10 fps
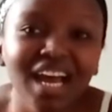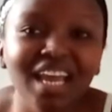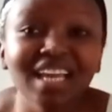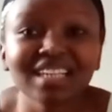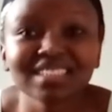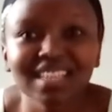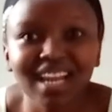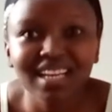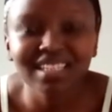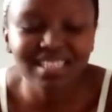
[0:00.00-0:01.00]
it can
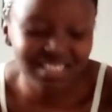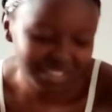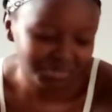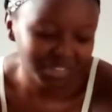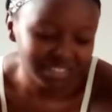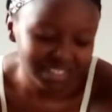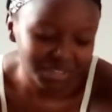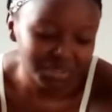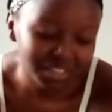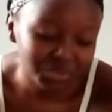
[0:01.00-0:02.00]
slide and it fell
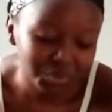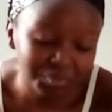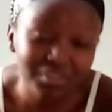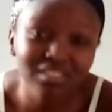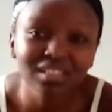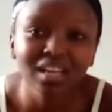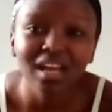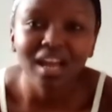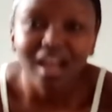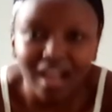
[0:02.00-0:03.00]
down, and whoops.
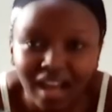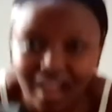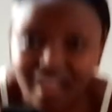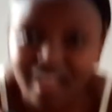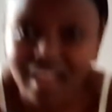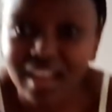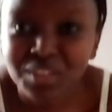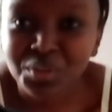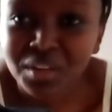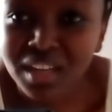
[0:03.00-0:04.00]
Aka ka
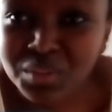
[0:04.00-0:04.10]
handle ka